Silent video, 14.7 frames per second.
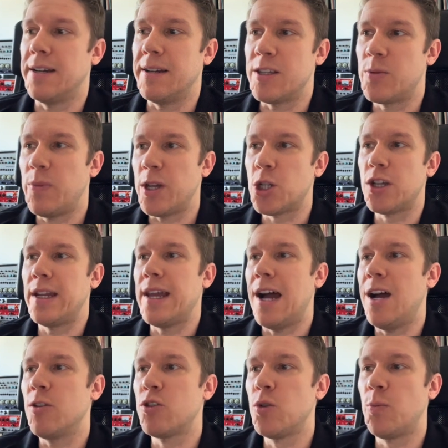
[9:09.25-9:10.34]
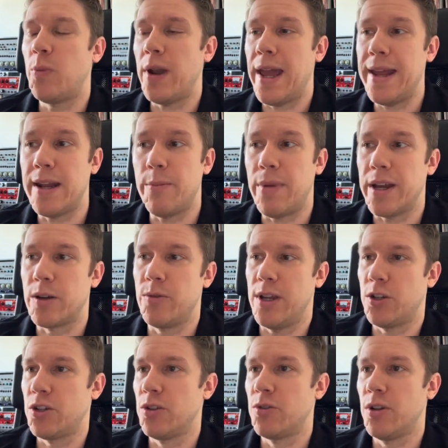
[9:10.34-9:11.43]
especially how to plan a
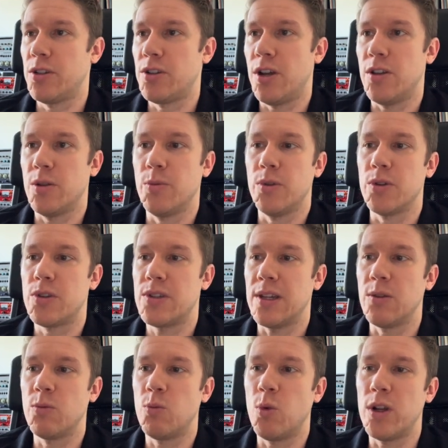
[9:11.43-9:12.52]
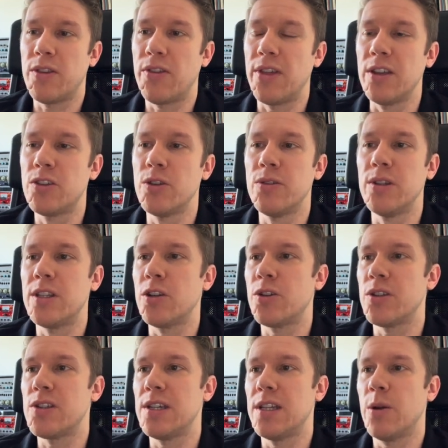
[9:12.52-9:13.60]
migration to autonomous and what things you need to
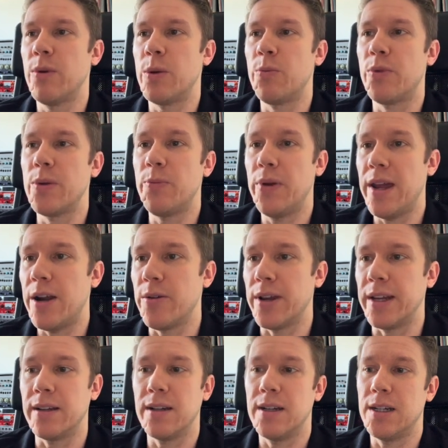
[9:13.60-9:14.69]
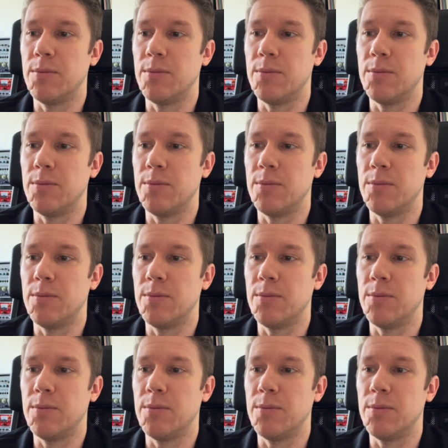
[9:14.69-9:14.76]
consider when preparing,